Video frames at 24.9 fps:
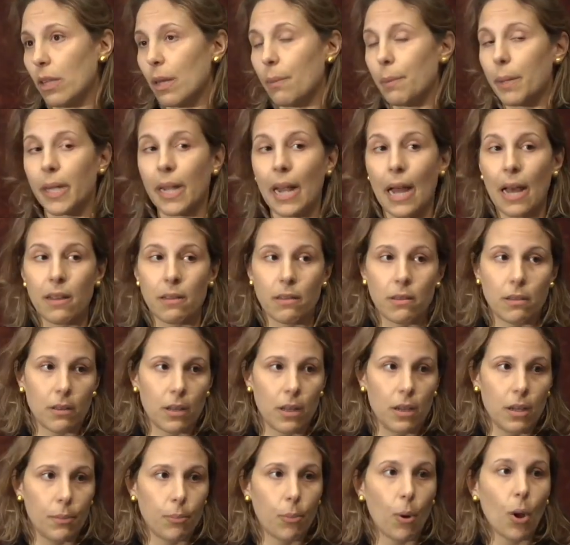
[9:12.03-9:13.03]
I mean, as
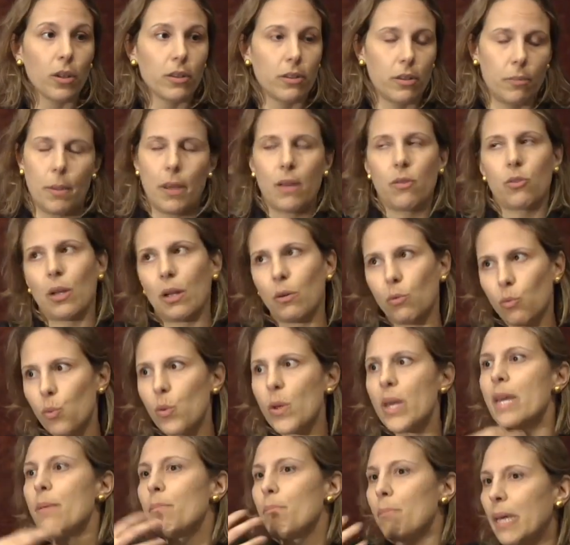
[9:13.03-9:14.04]
policymakers,
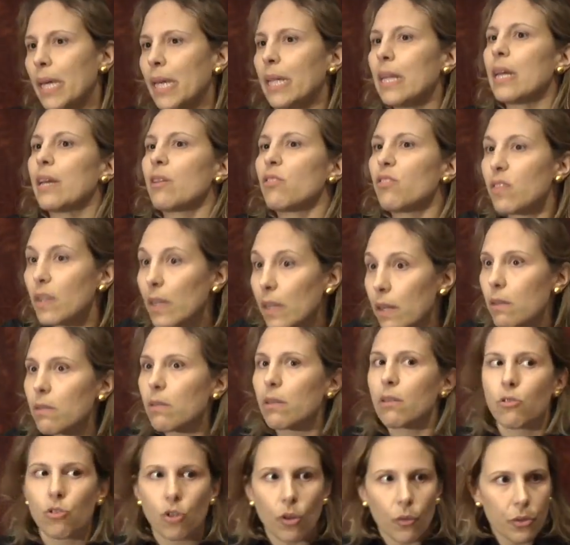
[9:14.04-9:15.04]
we meaning
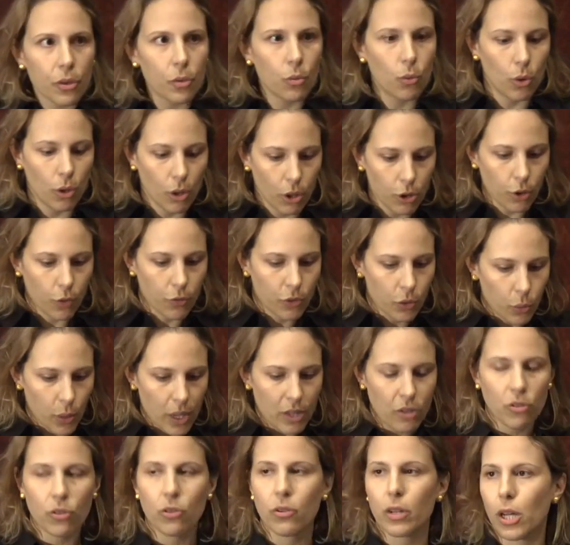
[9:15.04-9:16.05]
citizens of the world, of the
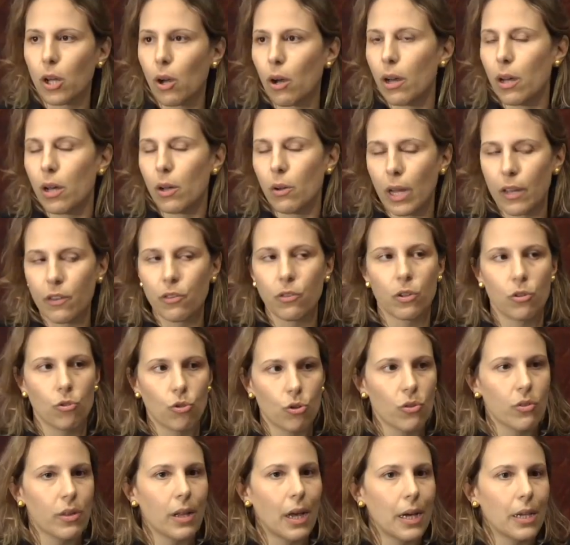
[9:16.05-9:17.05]
Western
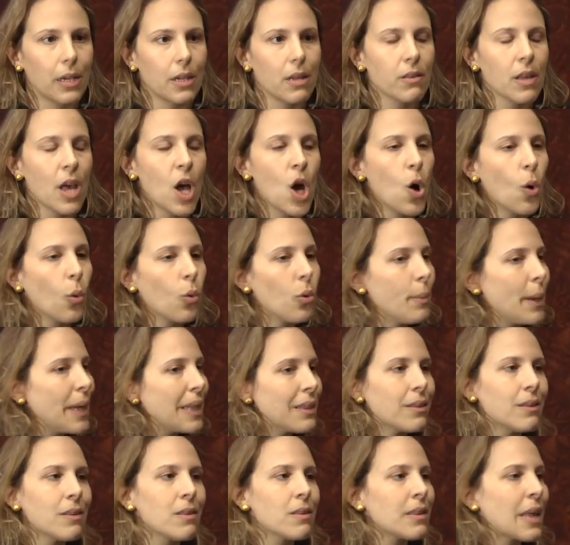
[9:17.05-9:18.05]
societies, we
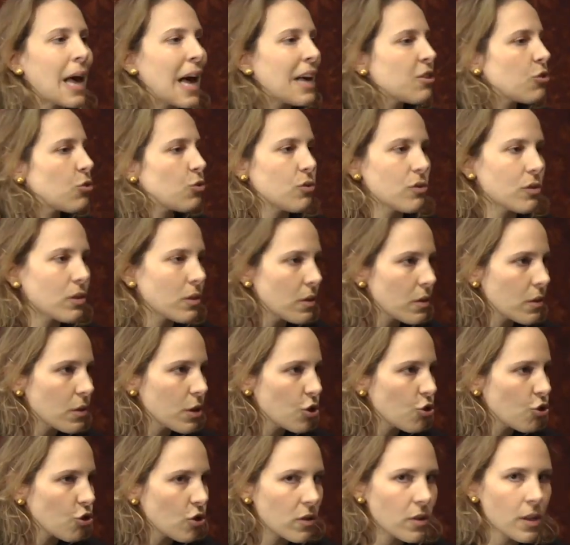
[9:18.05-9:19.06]
made disastrous
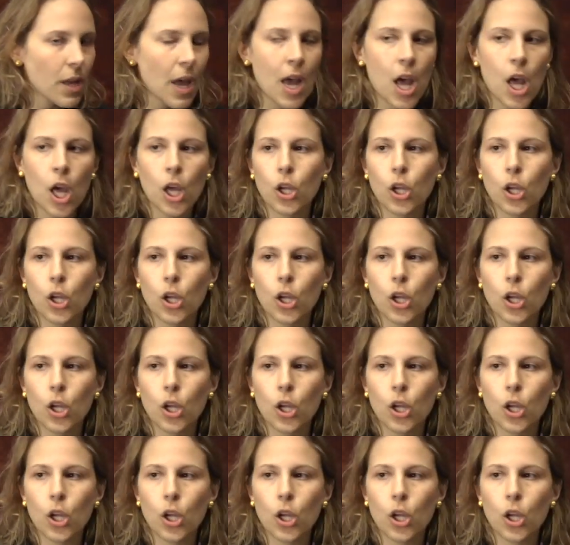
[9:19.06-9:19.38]
decisions.